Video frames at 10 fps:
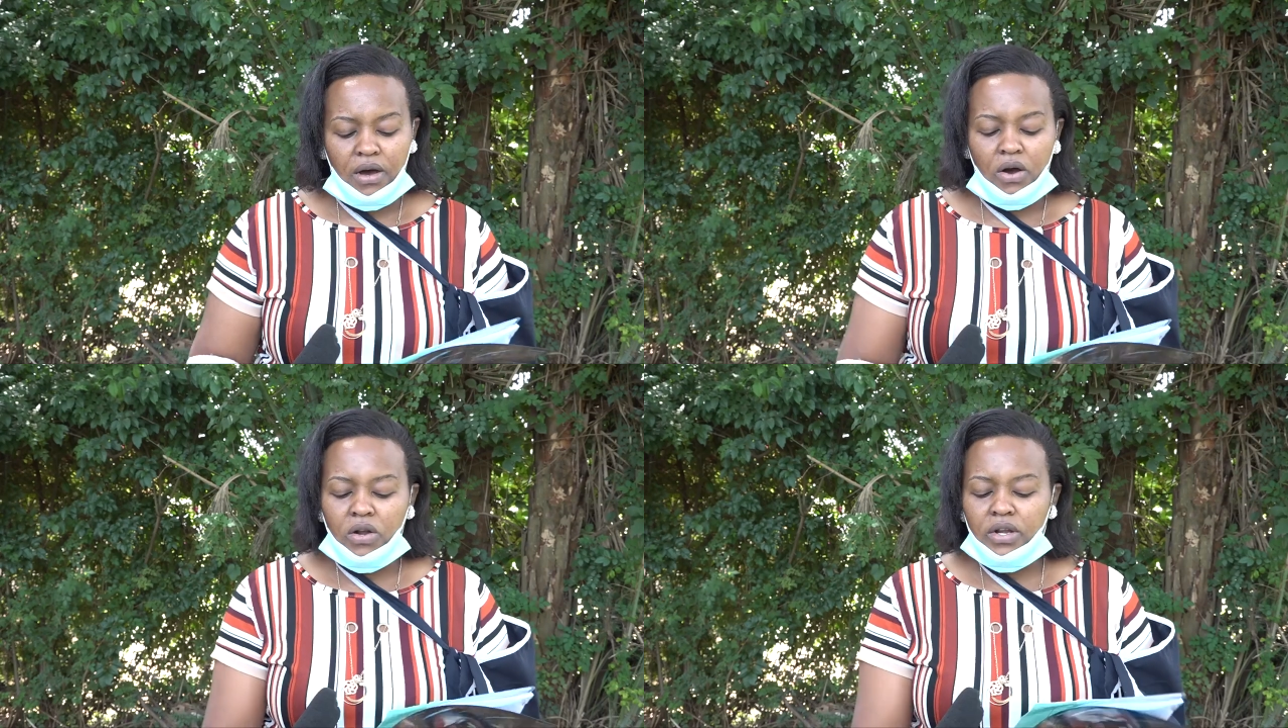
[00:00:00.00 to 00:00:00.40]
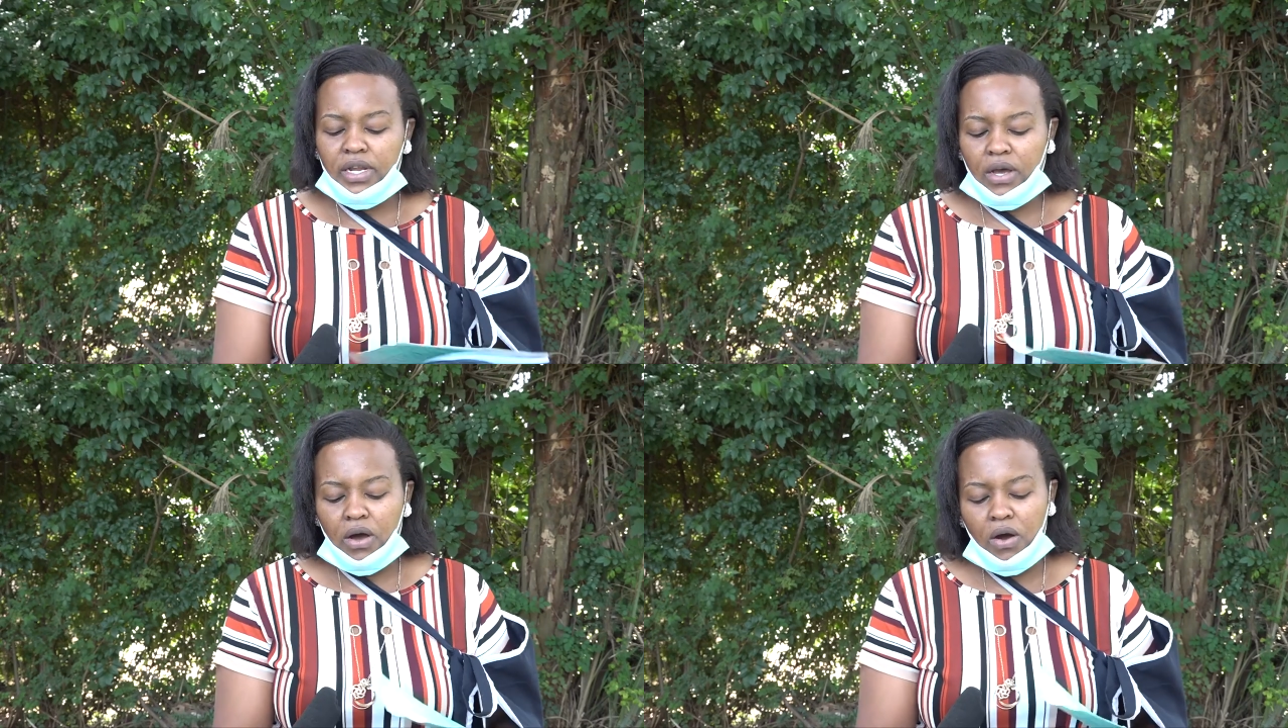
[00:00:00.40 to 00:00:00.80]

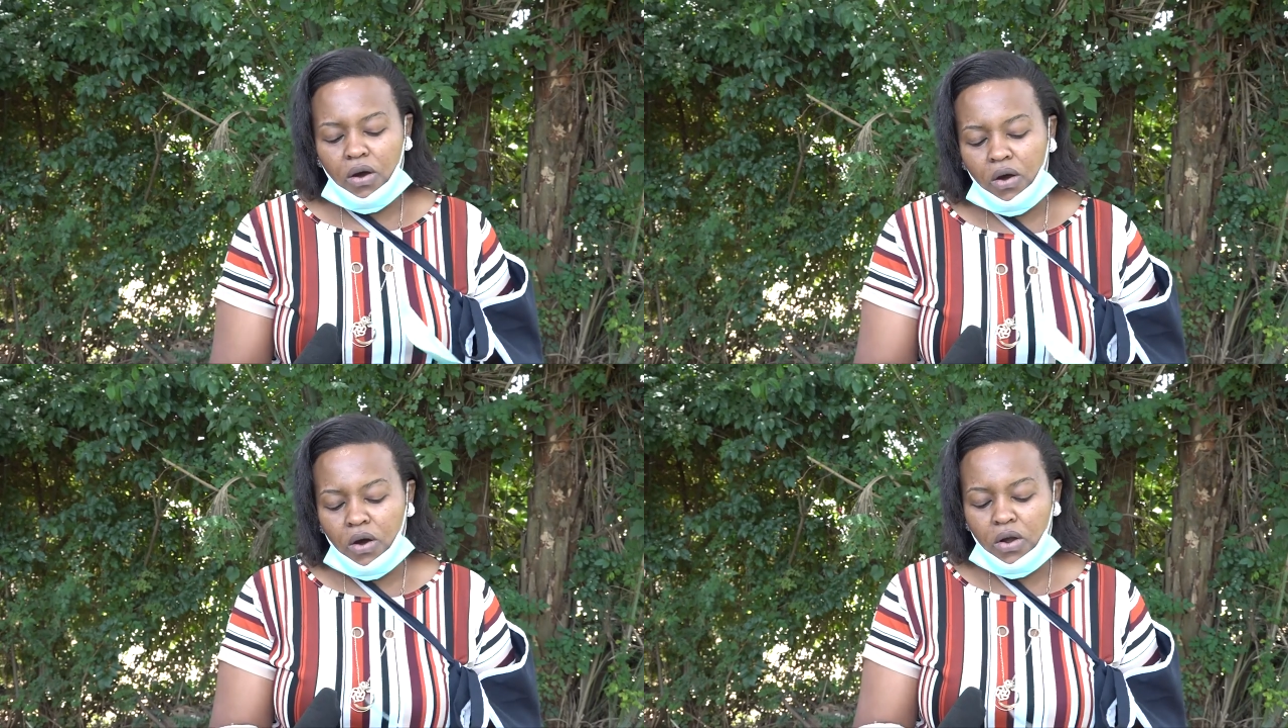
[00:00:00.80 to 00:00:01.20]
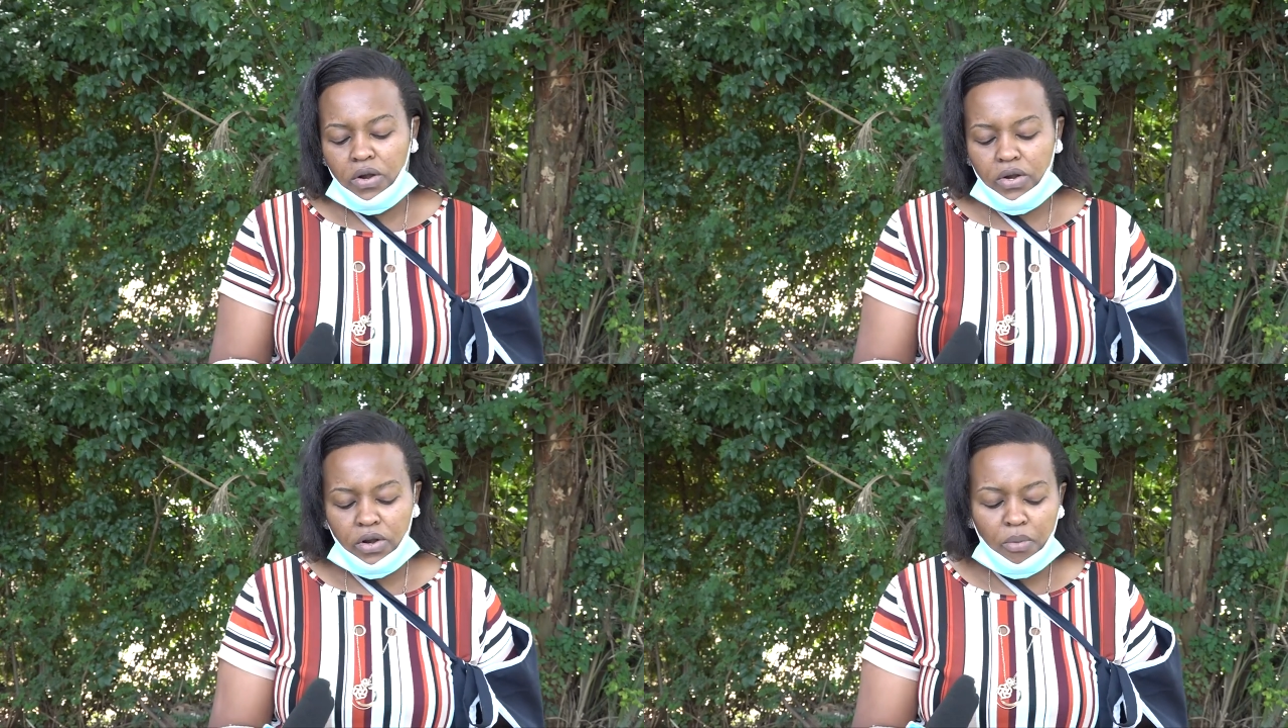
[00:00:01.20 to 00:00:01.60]

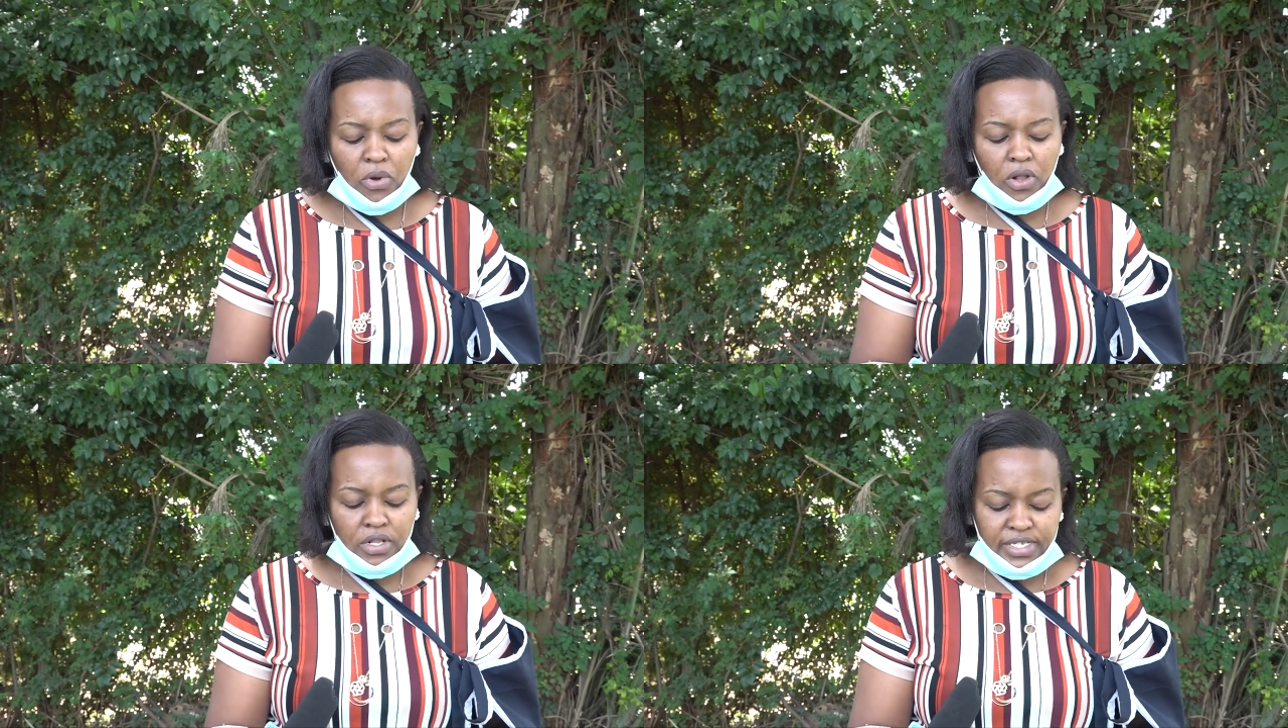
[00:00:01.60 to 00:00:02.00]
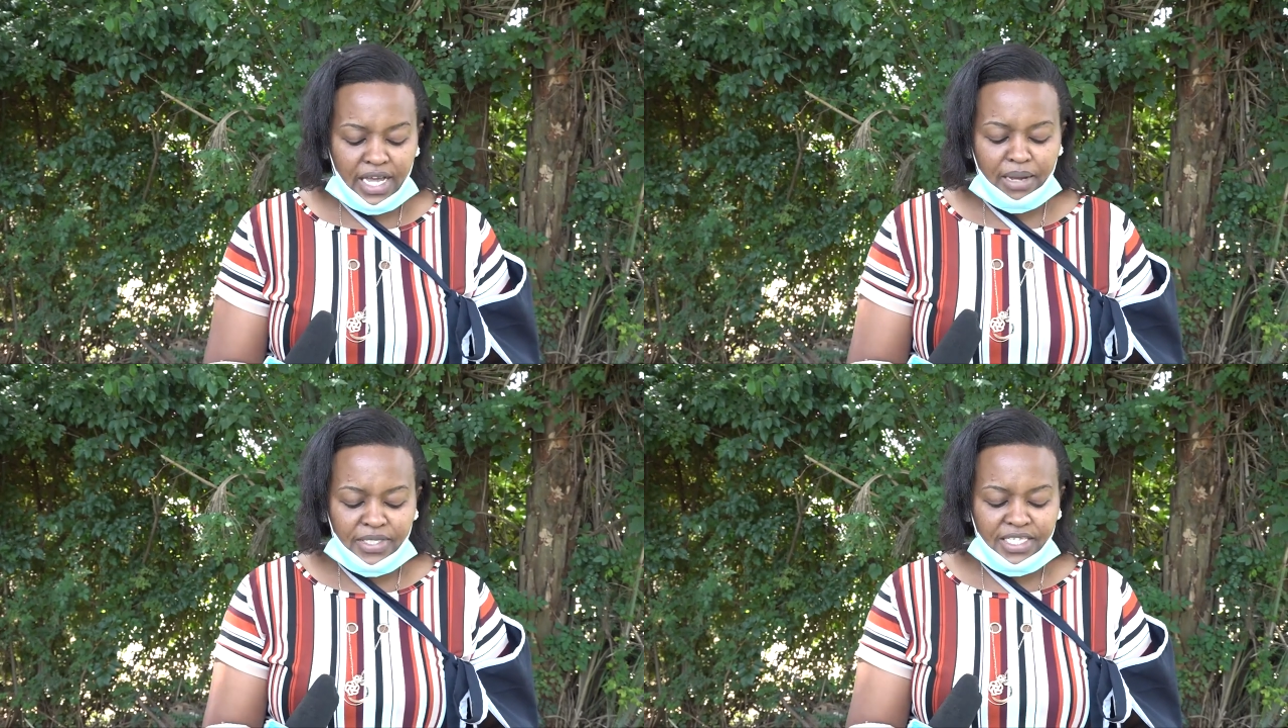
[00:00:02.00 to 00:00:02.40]
on normal
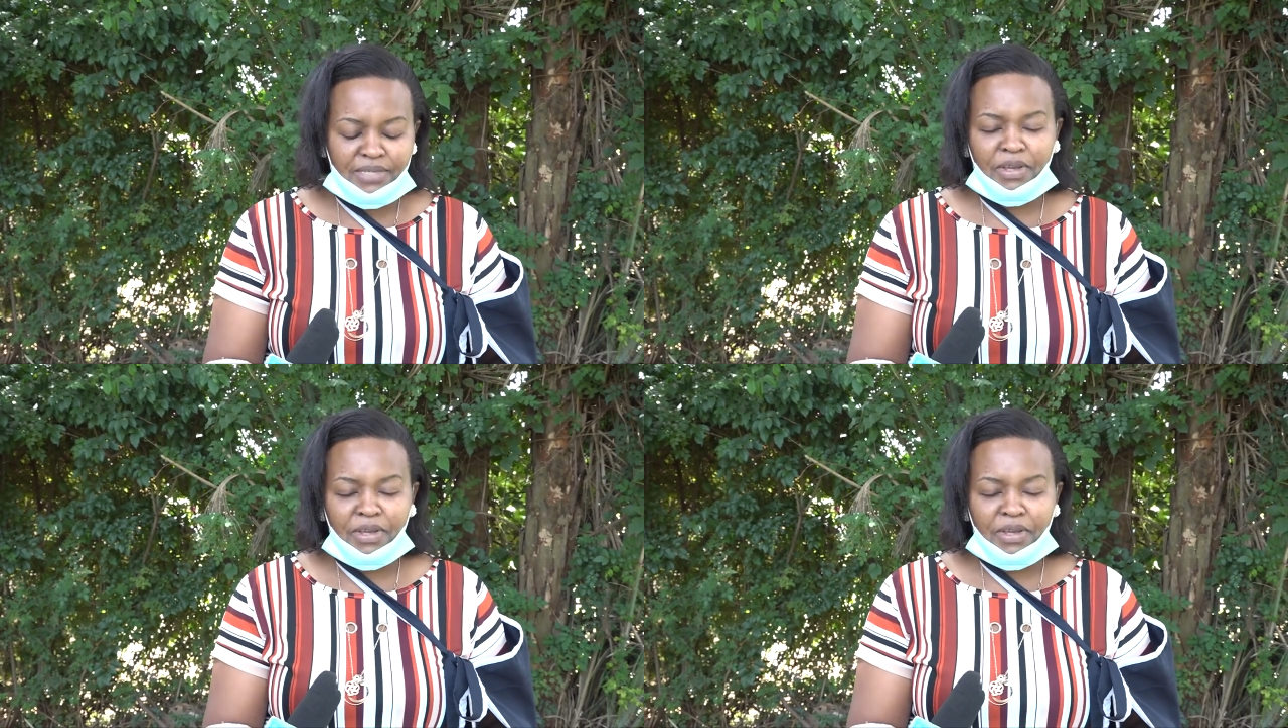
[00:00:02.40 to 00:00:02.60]
circumstances,